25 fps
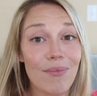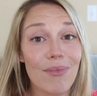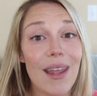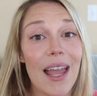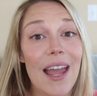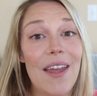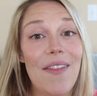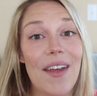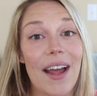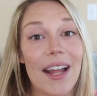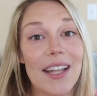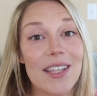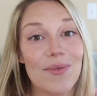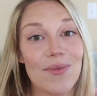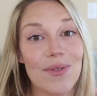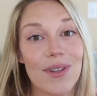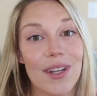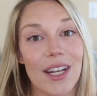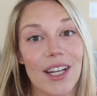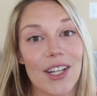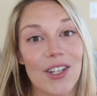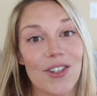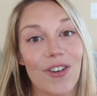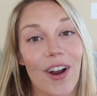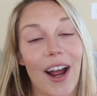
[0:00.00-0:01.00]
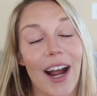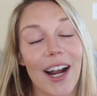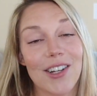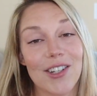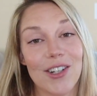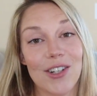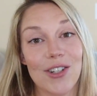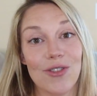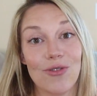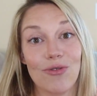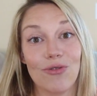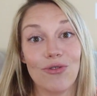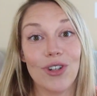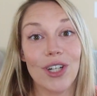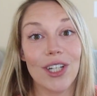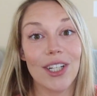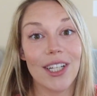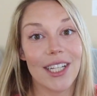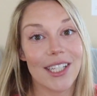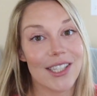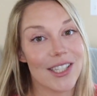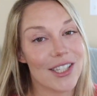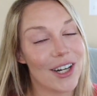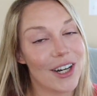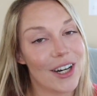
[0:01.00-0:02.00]
and that's when the contractions
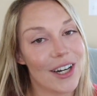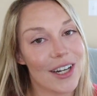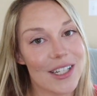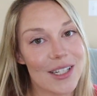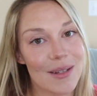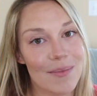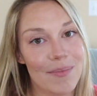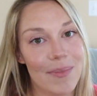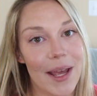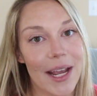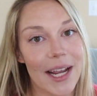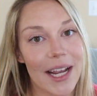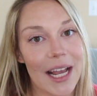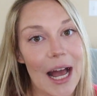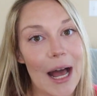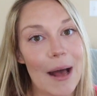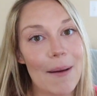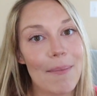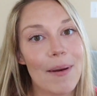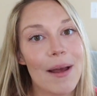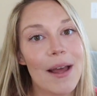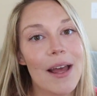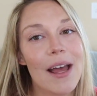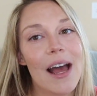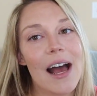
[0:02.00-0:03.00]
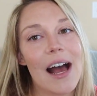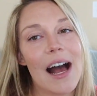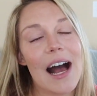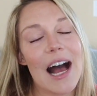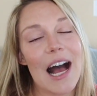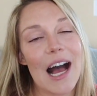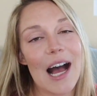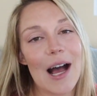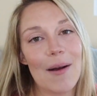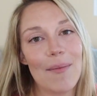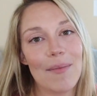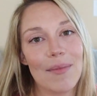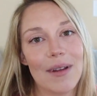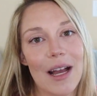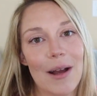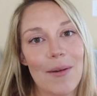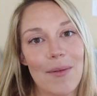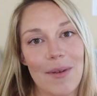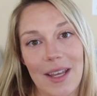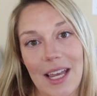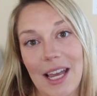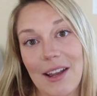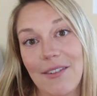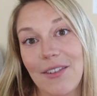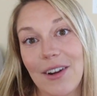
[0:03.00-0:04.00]
really started to pick up,
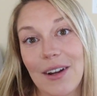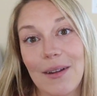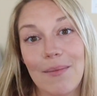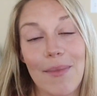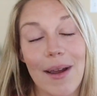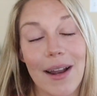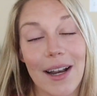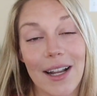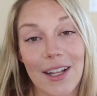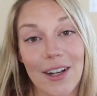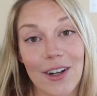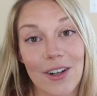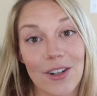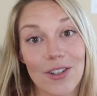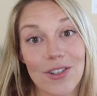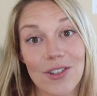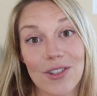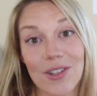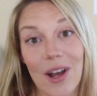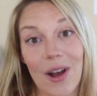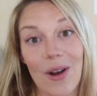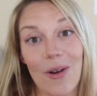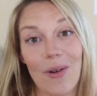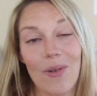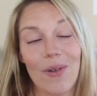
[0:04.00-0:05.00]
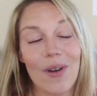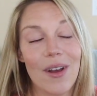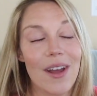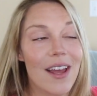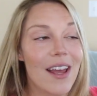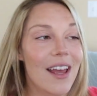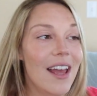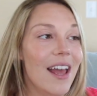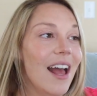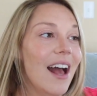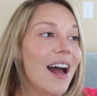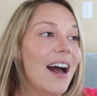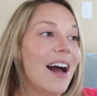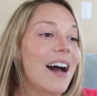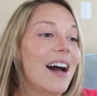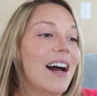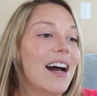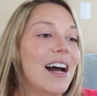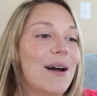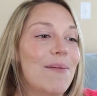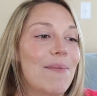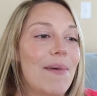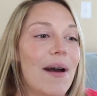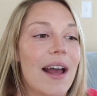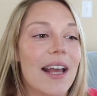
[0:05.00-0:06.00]
coming every minute or so.
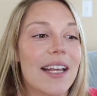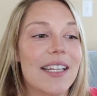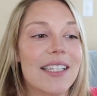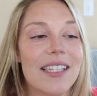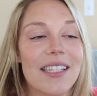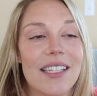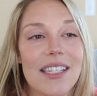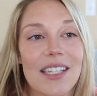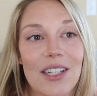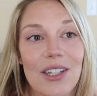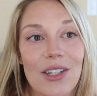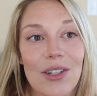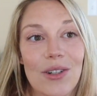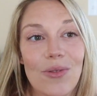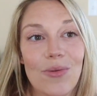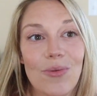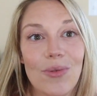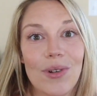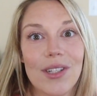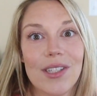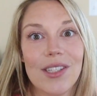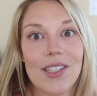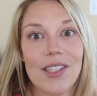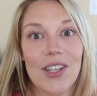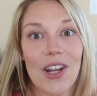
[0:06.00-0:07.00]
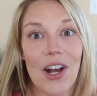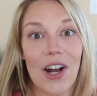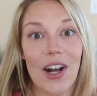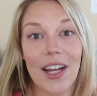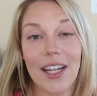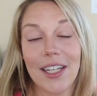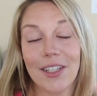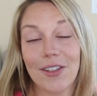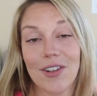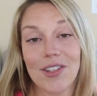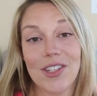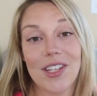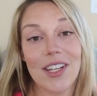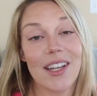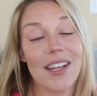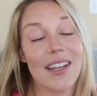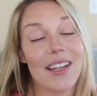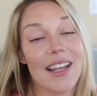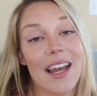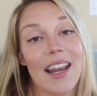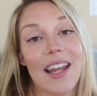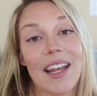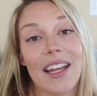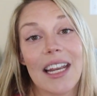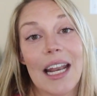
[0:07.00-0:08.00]
I still was not interested in
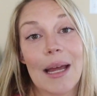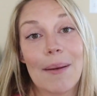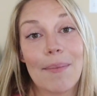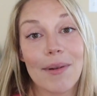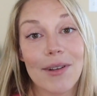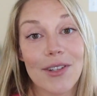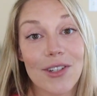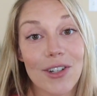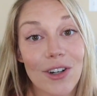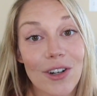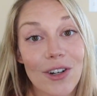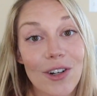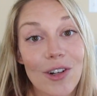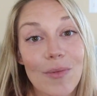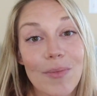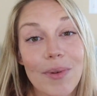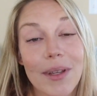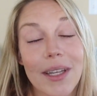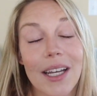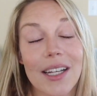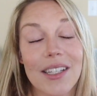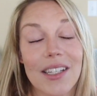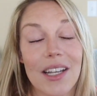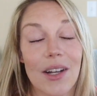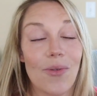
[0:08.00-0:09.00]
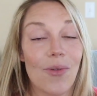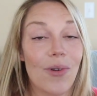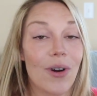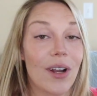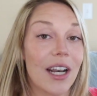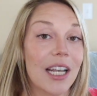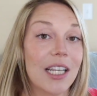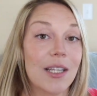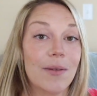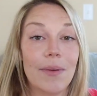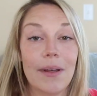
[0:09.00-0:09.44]
getting an epidural because I wanted to